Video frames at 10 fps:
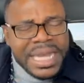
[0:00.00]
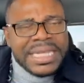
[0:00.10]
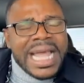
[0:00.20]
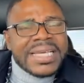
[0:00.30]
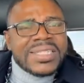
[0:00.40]
pay
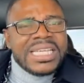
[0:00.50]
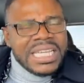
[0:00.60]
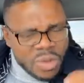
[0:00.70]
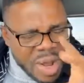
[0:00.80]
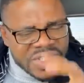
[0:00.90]
the tax.
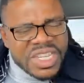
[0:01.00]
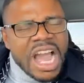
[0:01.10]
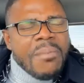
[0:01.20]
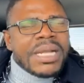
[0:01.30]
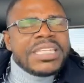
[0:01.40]
Go and
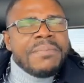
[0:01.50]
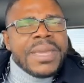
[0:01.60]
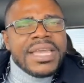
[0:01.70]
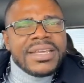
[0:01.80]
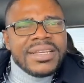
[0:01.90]
see how much they
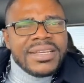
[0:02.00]
pay.